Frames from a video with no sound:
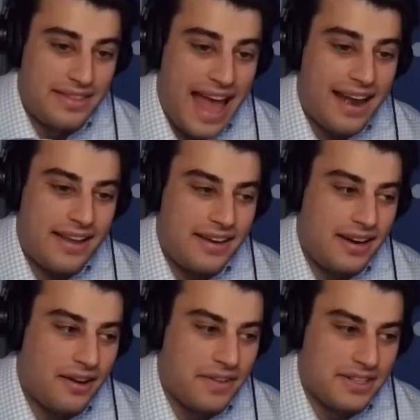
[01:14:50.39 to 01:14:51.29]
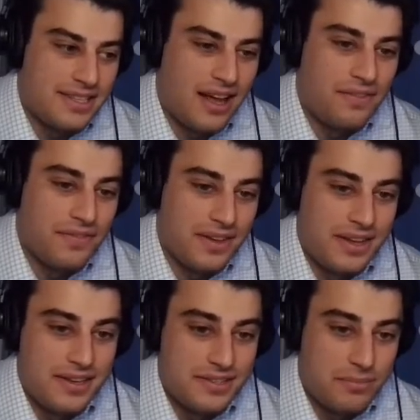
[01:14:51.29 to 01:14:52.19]
that in and of itself
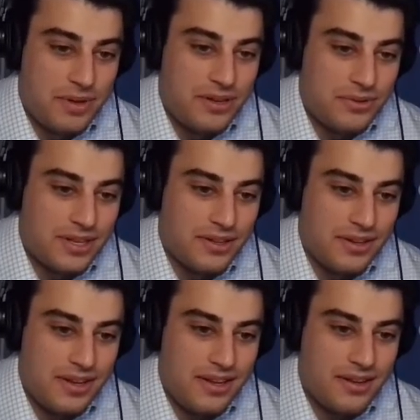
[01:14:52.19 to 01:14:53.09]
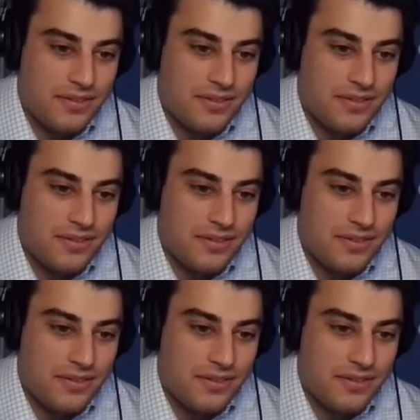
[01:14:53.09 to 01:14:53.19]
is a big utility.